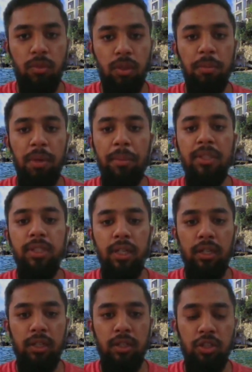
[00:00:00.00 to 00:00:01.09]
be able to
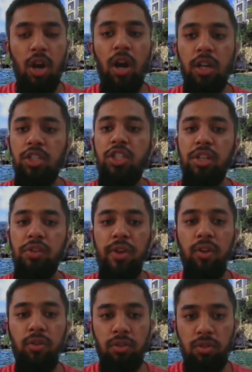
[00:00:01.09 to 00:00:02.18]
start achieving
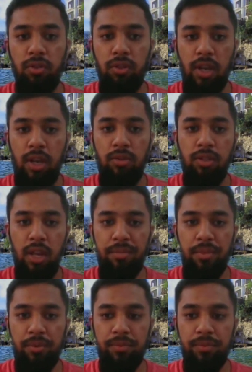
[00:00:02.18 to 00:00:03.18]
those goals that you set about.